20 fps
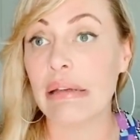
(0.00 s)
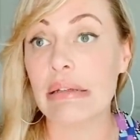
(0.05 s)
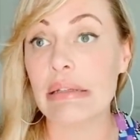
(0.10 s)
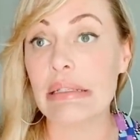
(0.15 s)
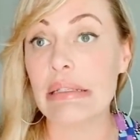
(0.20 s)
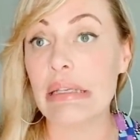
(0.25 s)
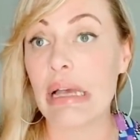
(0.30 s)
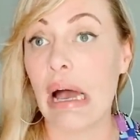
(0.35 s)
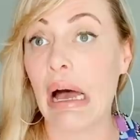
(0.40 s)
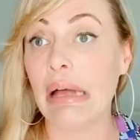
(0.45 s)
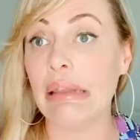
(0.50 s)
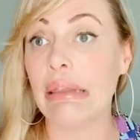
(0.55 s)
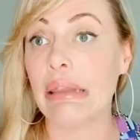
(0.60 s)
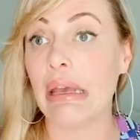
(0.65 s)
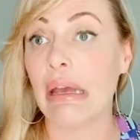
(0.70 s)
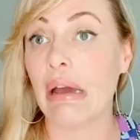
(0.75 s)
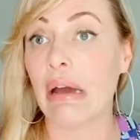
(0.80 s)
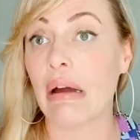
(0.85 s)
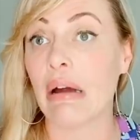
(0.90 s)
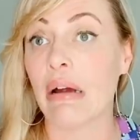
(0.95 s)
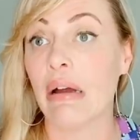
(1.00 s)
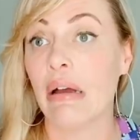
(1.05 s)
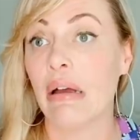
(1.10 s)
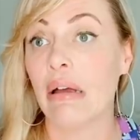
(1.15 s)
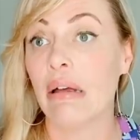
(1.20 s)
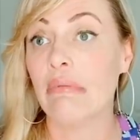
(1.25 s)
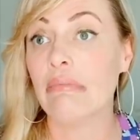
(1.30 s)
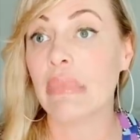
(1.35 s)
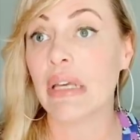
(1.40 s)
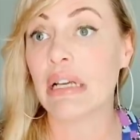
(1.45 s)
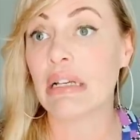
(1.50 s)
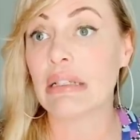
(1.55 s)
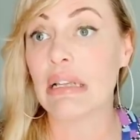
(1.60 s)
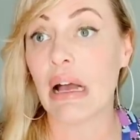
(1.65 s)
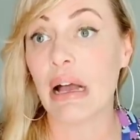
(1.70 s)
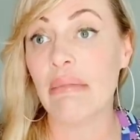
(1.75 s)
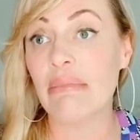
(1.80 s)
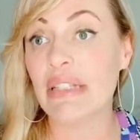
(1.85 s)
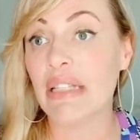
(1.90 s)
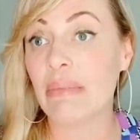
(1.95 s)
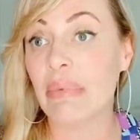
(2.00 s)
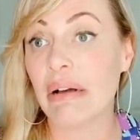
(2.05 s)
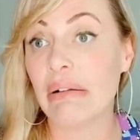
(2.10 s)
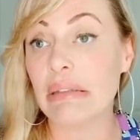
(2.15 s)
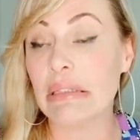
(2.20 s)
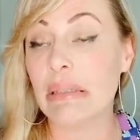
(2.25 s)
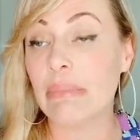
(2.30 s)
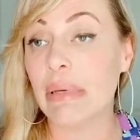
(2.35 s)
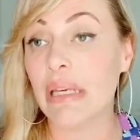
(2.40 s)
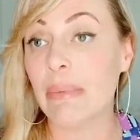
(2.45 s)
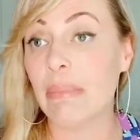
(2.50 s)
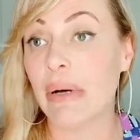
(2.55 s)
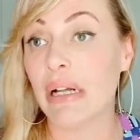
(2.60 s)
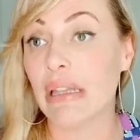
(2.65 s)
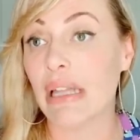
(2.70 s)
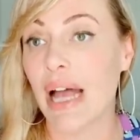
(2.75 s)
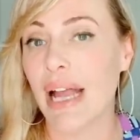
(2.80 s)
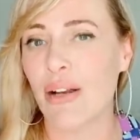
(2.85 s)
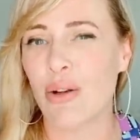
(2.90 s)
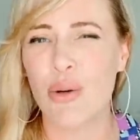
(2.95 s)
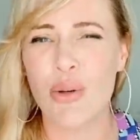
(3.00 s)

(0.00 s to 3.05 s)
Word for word: just sat there because I'm supposed to be polite.